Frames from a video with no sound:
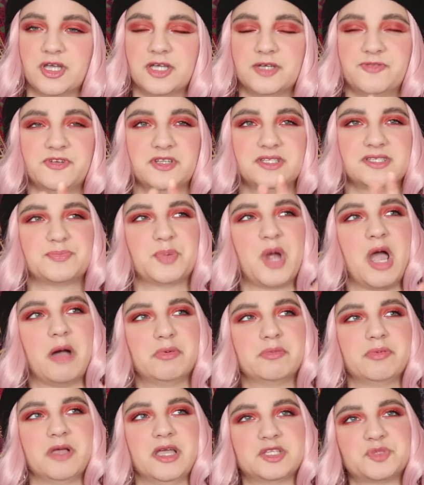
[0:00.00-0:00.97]
If it's
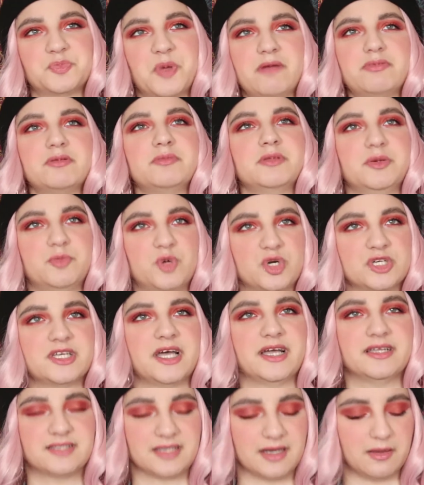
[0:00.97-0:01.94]
probably more
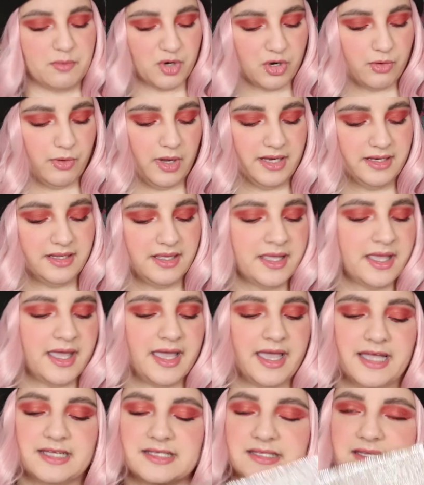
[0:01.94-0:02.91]
tied to #1,
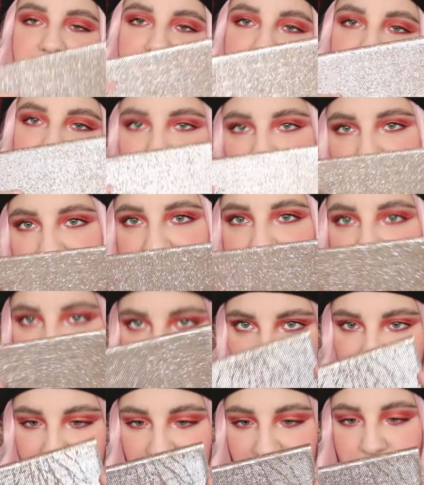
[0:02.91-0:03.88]
is the Desi
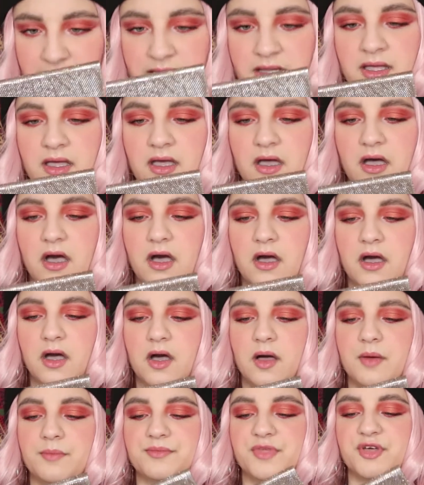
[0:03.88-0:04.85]
Katy
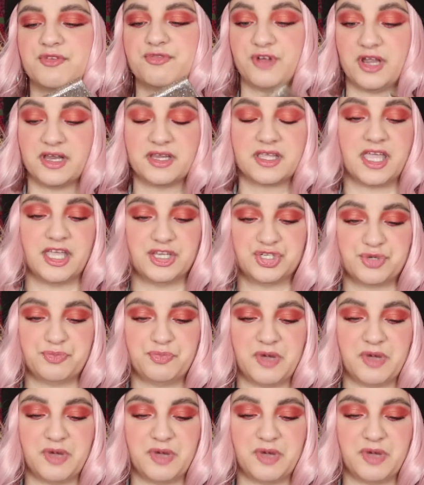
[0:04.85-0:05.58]
Francation